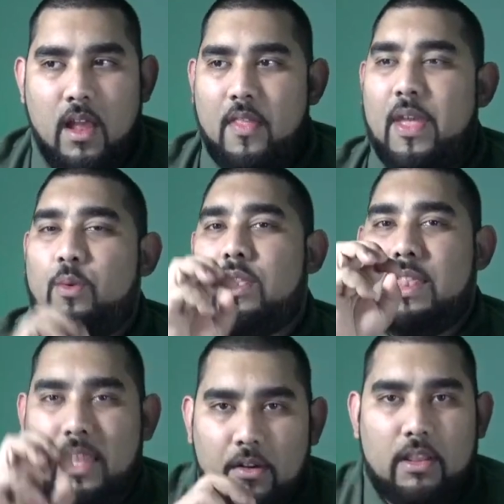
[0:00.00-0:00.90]
They will
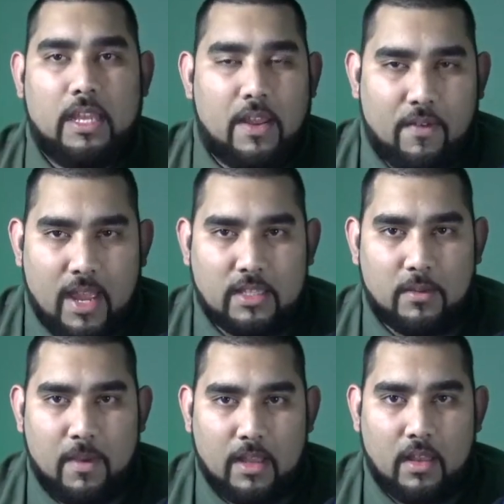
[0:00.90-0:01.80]
literally never enter
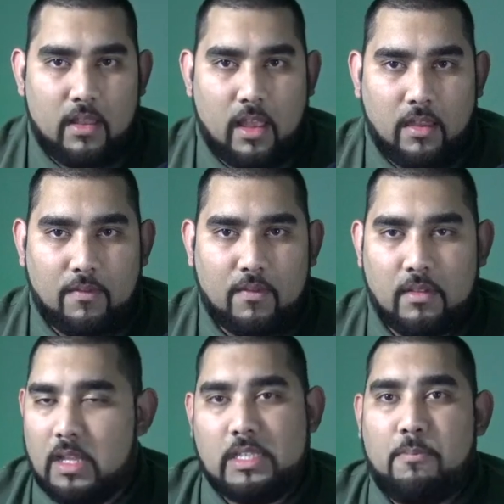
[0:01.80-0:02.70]
my life
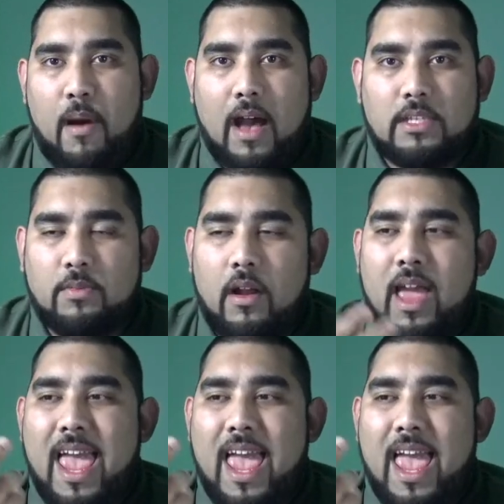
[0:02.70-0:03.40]
it's impossible.